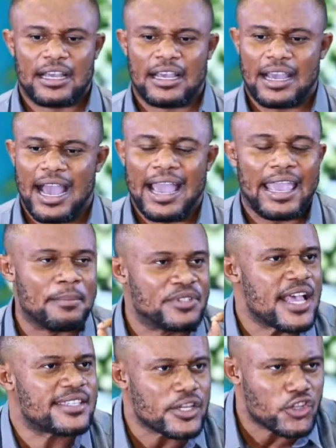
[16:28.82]
uh, I
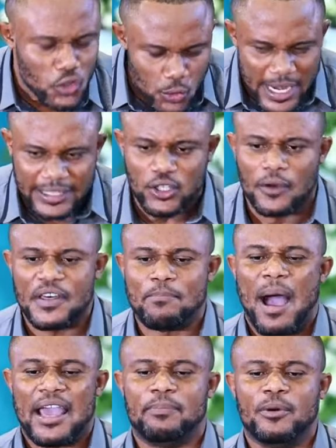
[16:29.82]
am just a student of
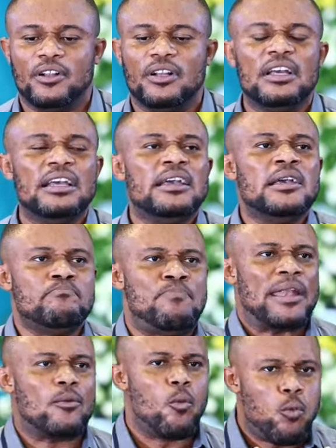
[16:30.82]
the Bible.
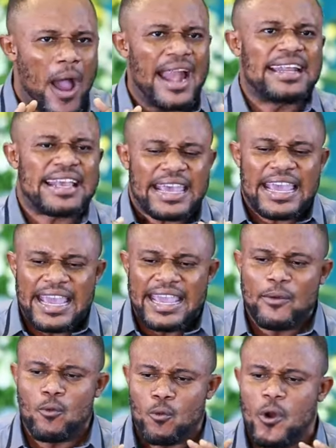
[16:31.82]
But one
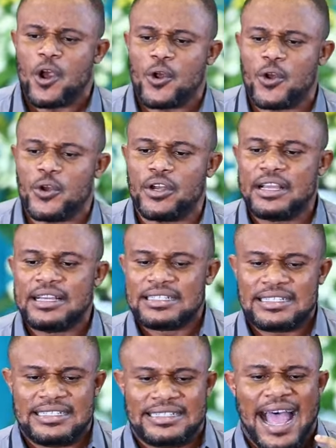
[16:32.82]
key word
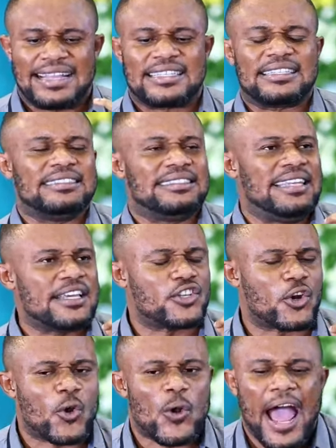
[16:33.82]
that
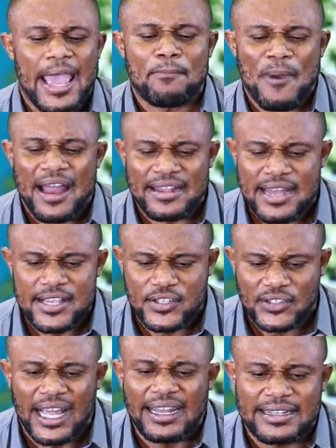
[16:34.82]
describe
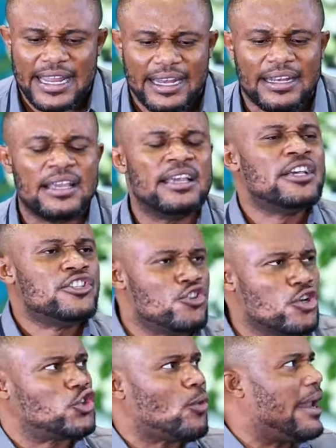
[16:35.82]
understanding
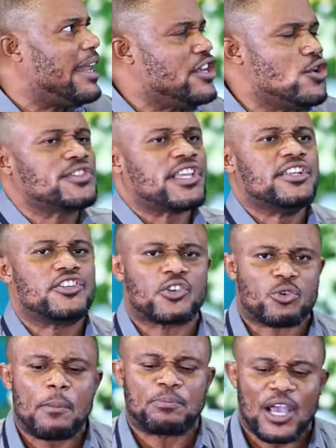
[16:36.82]
usually used in
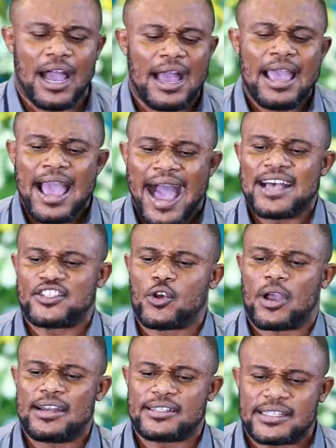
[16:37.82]
scripture
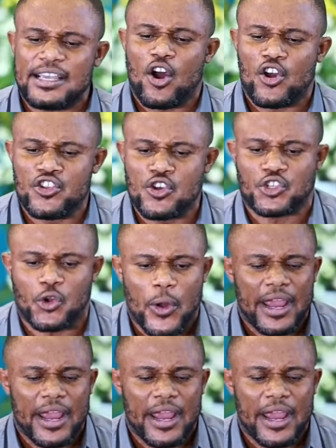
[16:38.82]
as you can see on your